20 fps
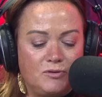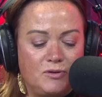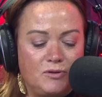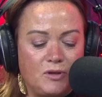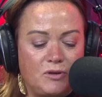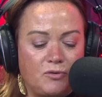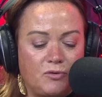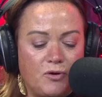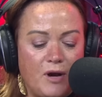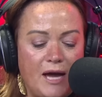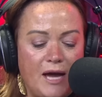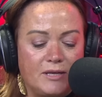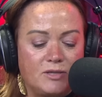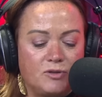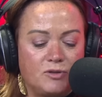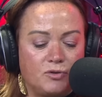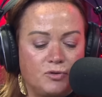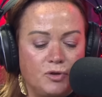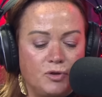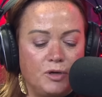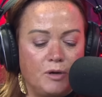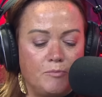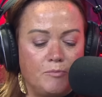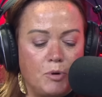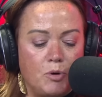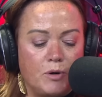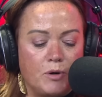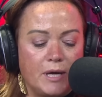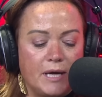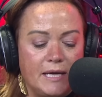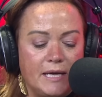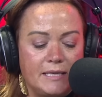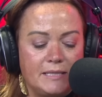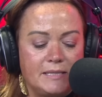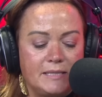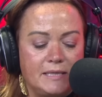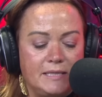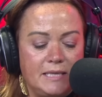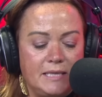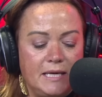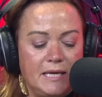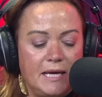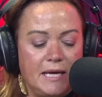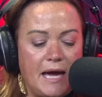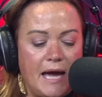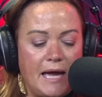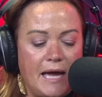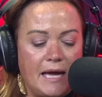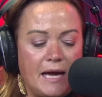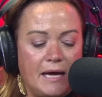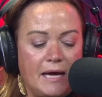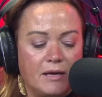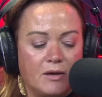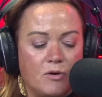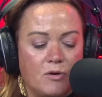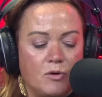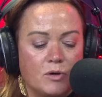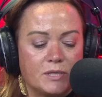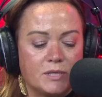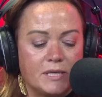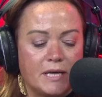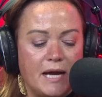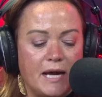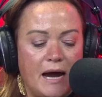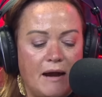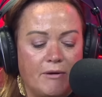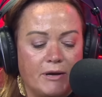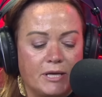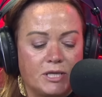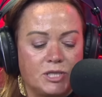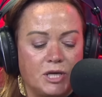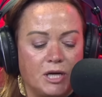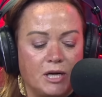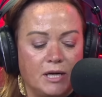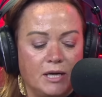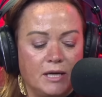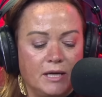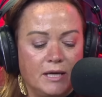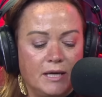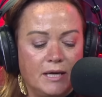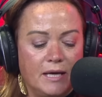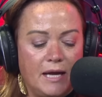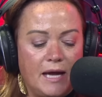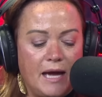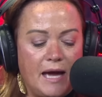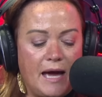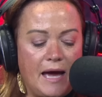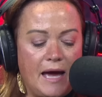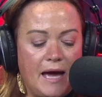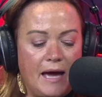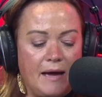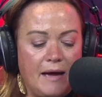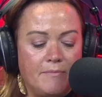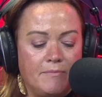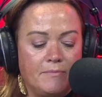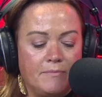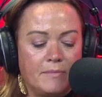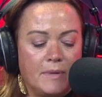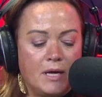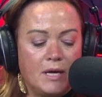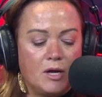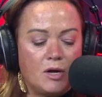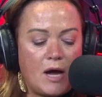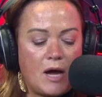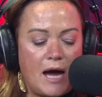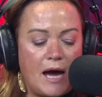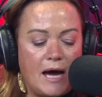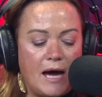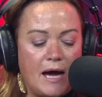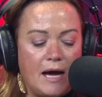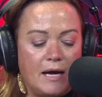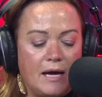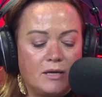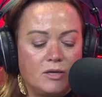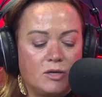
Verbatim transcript: the thread through your book is the dea and of course a character um, uh,